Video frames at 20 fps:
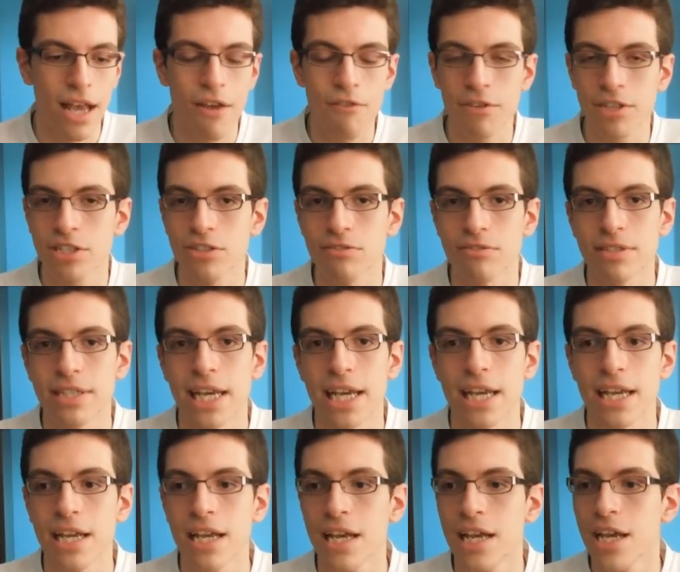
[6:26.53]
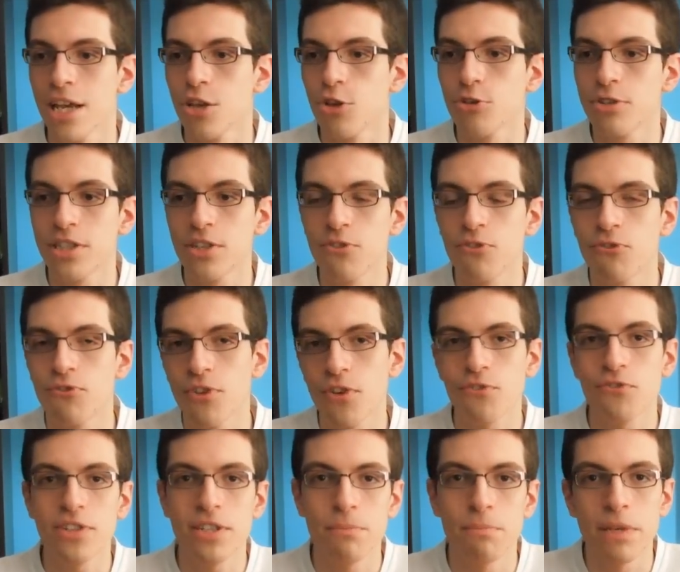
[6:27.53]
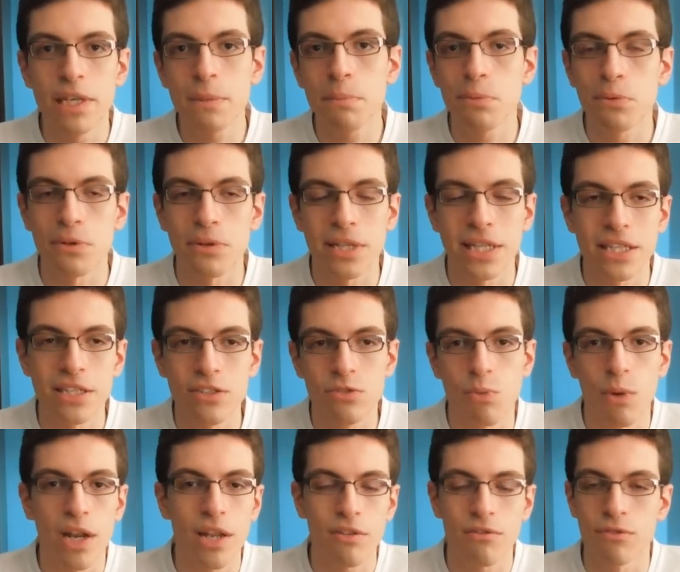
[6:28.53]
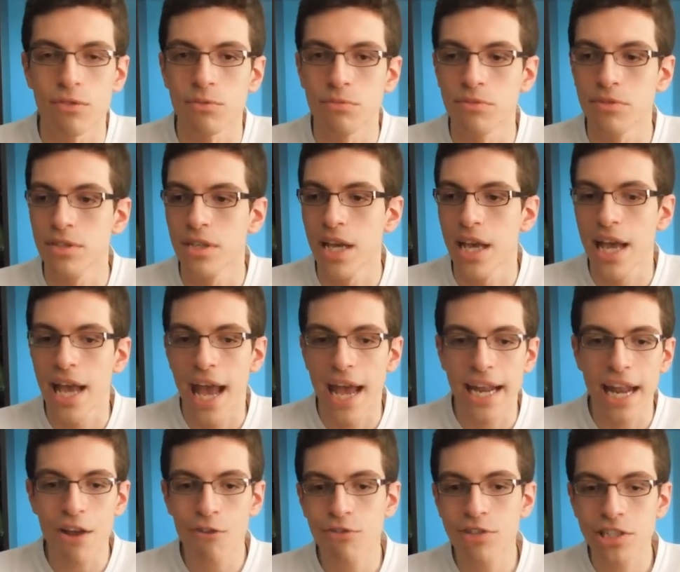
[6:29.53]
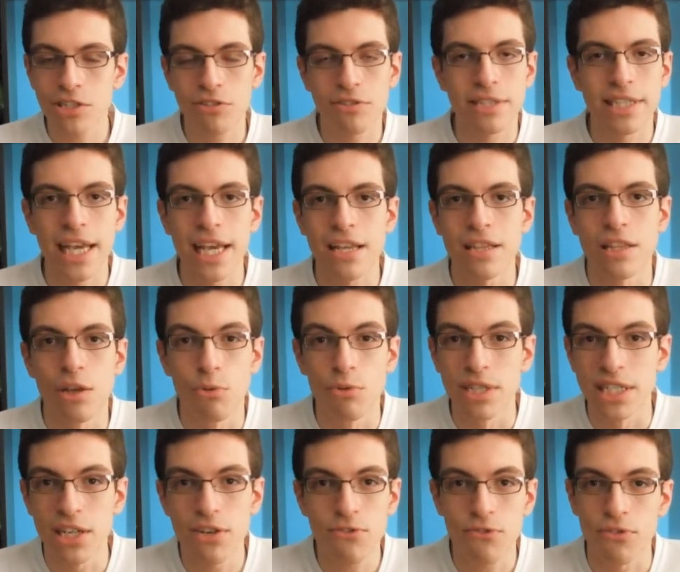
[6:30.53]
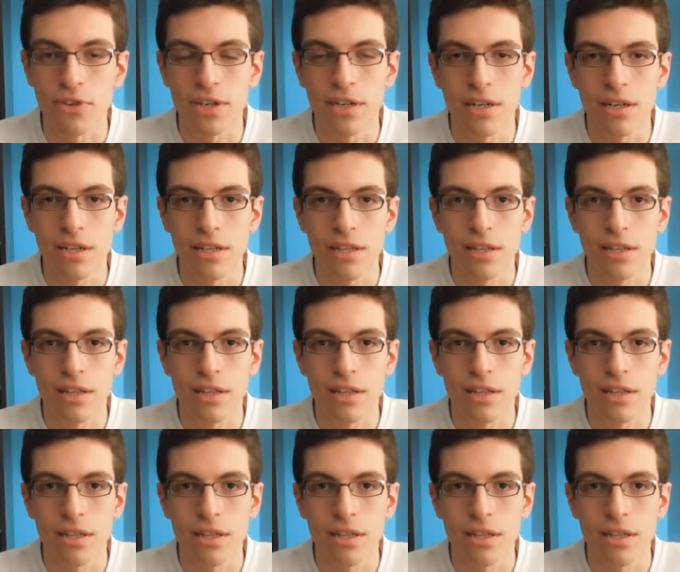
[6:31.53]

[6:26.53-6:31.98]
every single day, you see 50 people in these waiting rooms, and every single day, they were different.